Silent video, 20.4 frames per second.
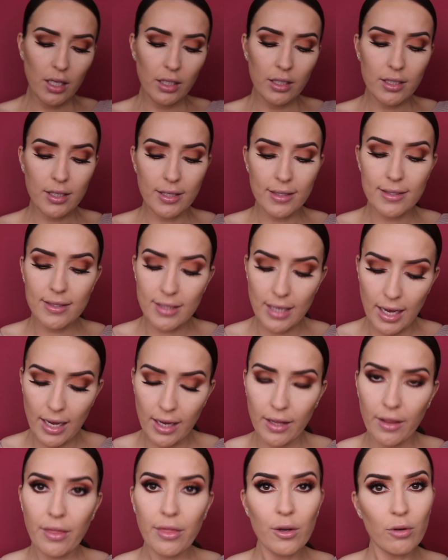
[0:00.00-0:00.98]
to
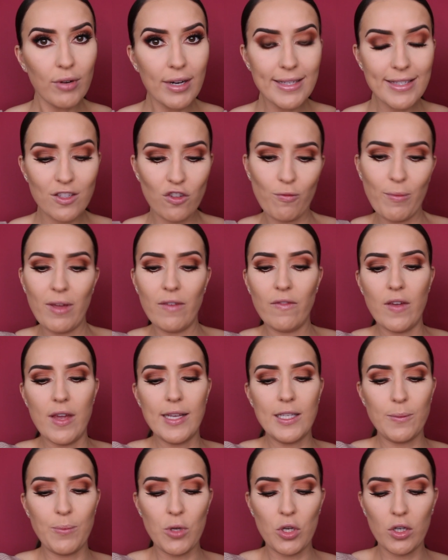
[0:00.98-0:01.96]
set the rest of my
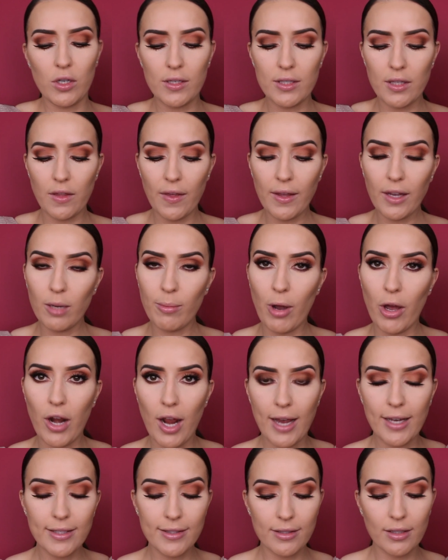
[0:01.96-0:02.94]
face, because think about it,
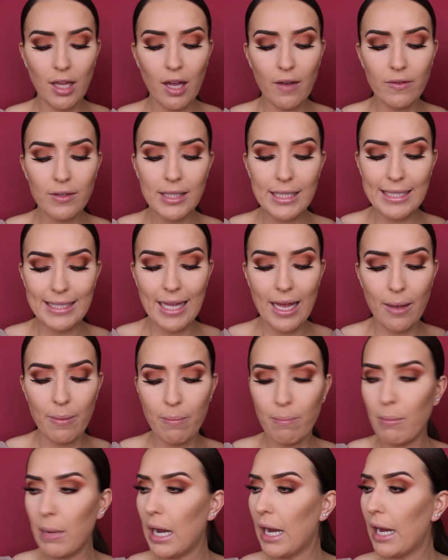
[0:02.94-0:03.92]
I still haven't set
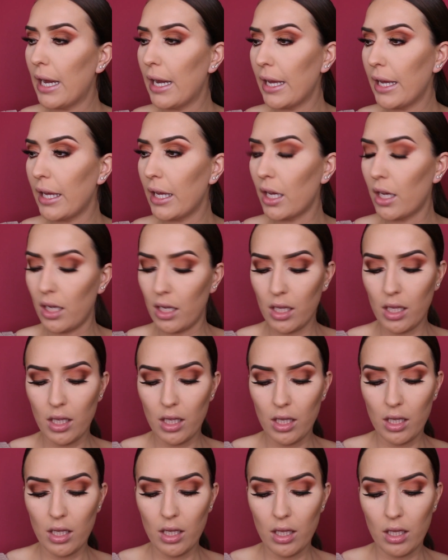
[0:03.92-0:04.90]
my
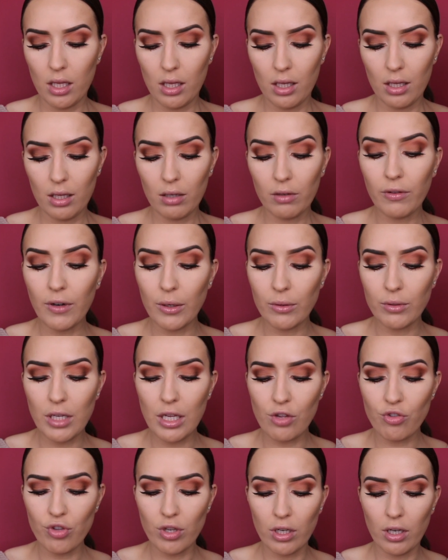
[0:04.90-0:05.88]

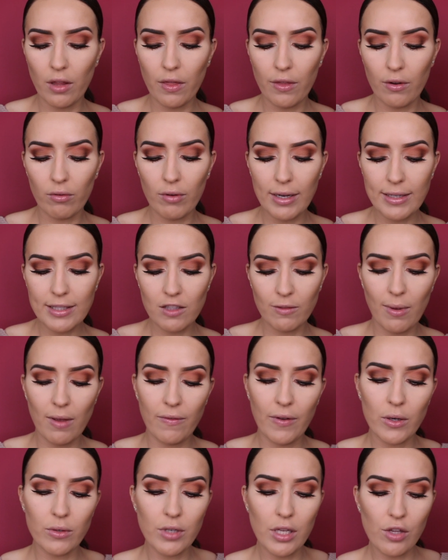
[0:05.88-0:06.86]
foundation, the rest of my
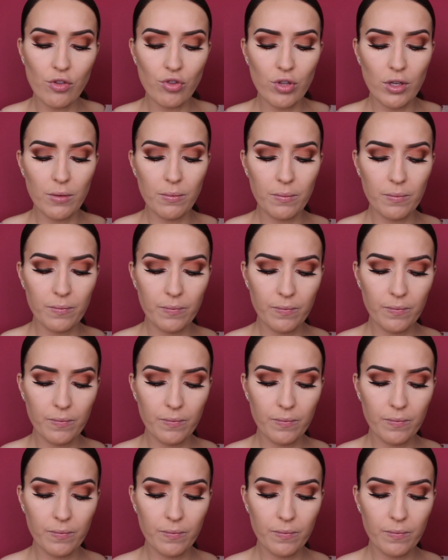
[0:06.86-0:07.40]
foundation.